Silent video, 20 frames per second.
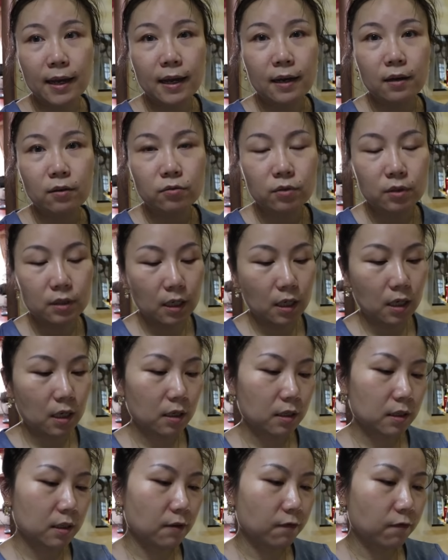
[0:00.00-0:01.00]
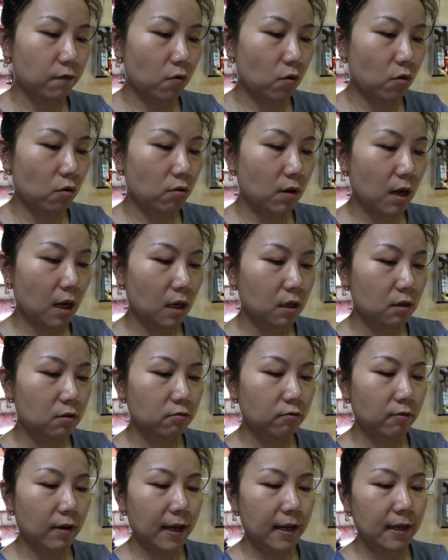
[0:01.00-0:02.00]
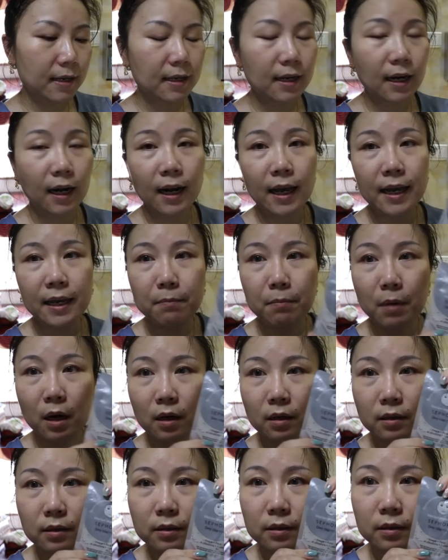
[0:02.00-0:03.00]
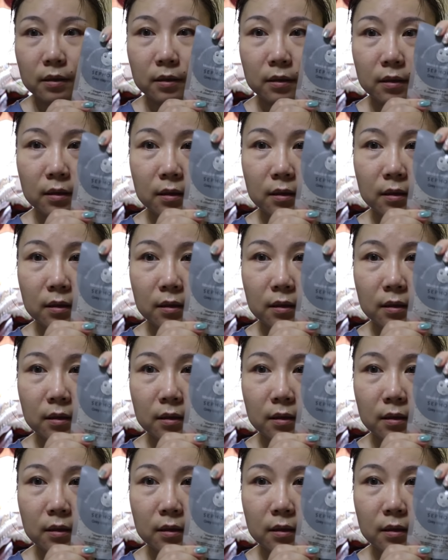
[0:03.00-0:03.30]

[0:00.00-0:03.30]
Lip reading: out the Sephora Grey Clay Mask.